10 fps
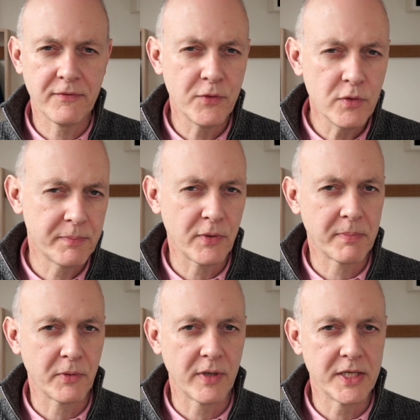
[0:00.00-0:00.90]
food
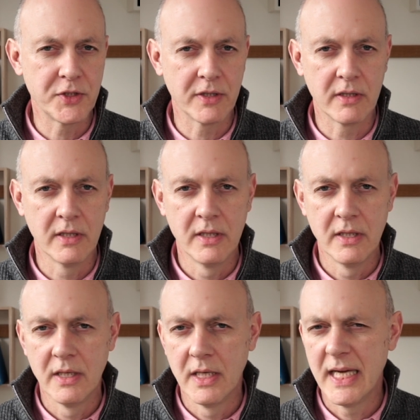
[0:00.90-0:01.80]
preparation
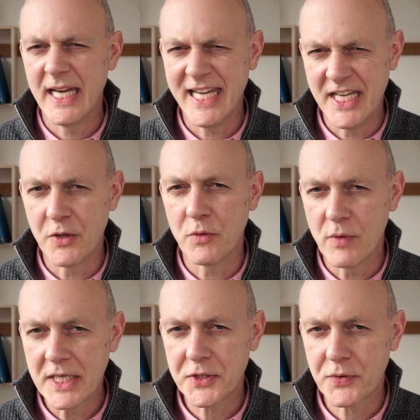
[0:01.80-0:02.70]
in a
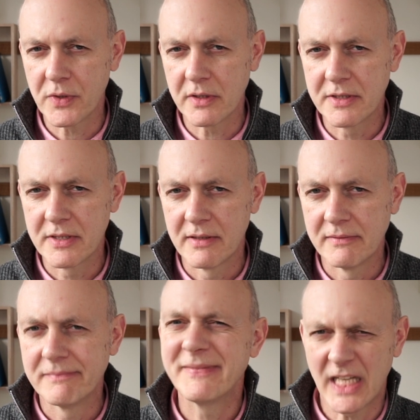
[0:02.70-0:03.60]
restaurant.
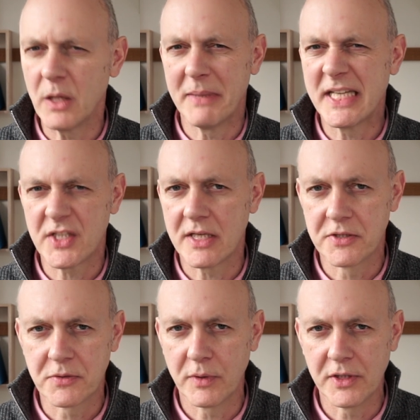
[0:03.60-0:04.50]
That'll make
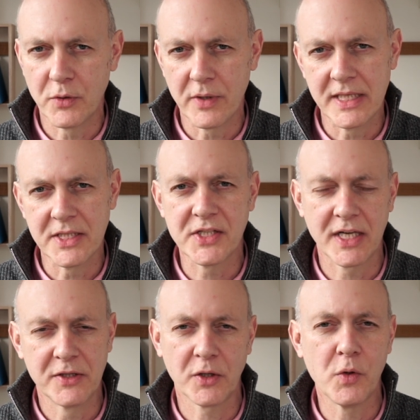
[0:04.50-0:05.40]
sense when you're
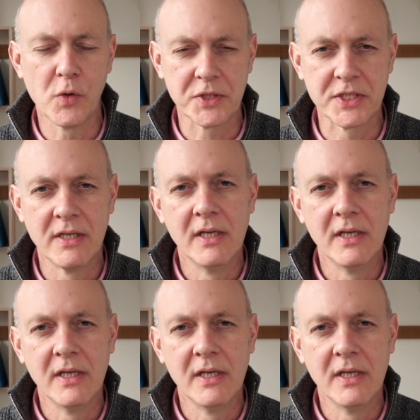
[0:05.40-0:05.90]
inside the course.